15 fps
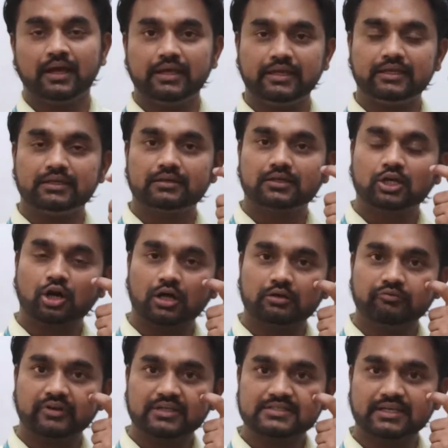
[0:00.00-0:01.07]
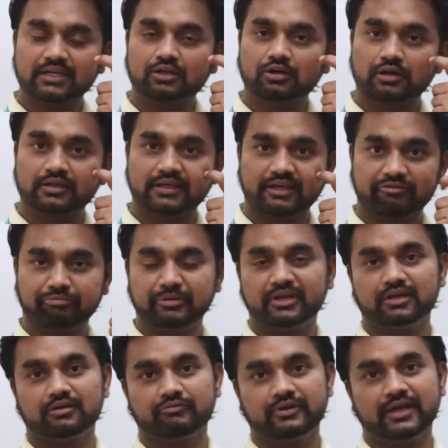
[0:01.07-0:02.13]
In convex and concave
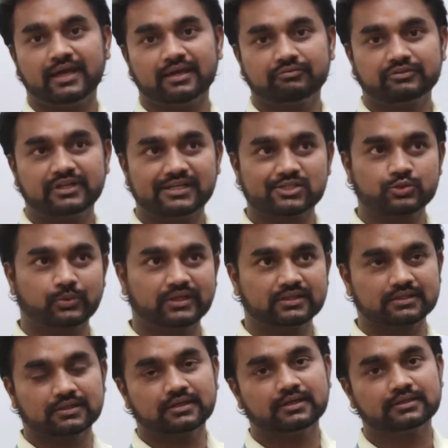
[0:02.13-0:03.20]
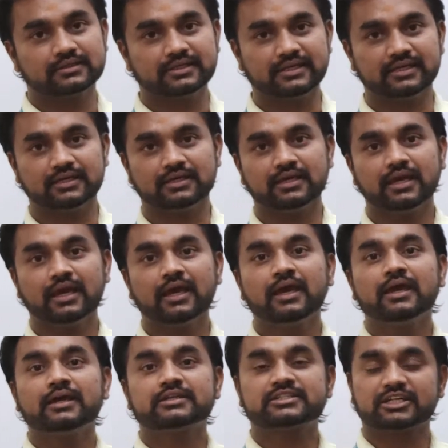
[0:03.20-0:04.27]
mirror we have dealt with the
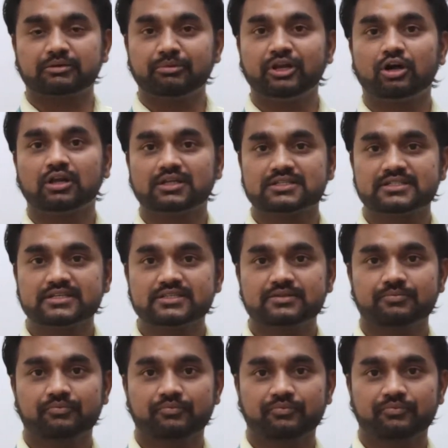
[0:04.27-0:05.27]
terminologies